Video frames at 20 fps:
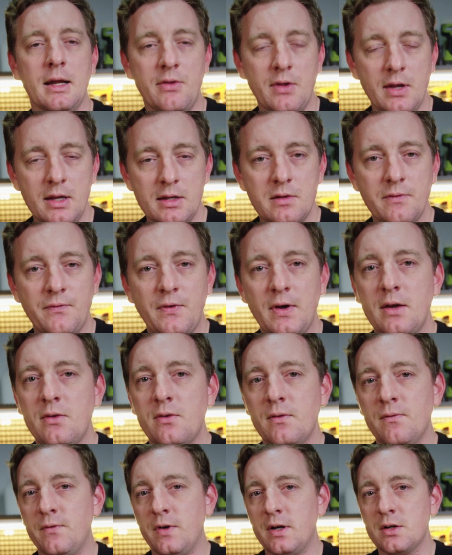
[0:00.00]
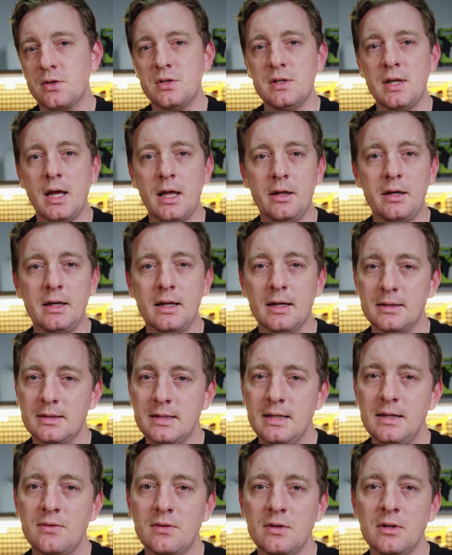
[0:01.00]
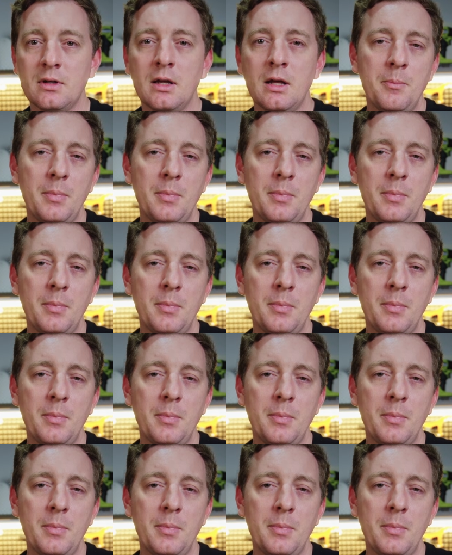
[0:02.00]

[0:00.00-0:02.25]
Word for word: Its interface and functionality are decent,